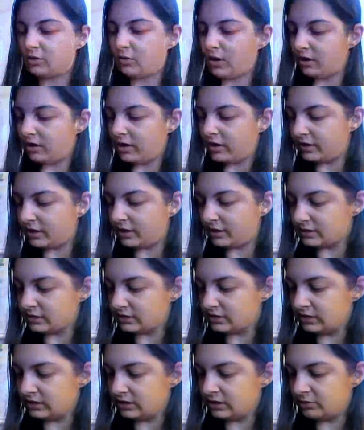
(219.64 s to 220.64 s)
quite like that
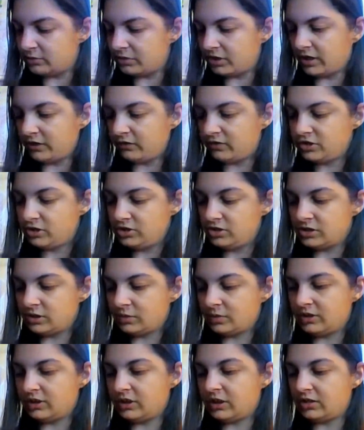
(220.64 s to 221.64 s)
technique. I might have to use
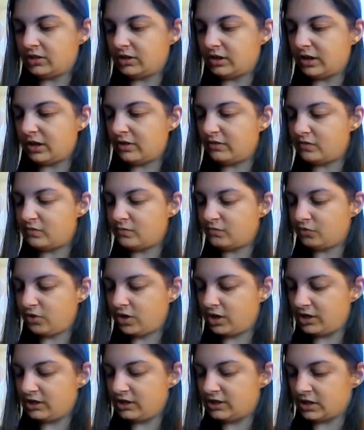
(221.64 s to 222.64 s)
that one again. I haven't
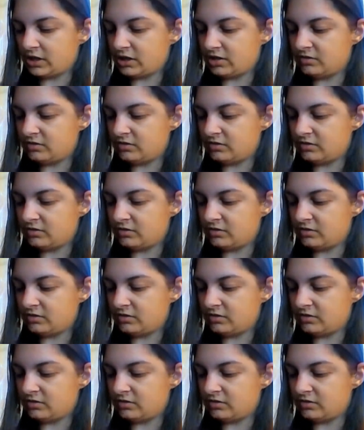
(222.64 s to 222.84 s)
really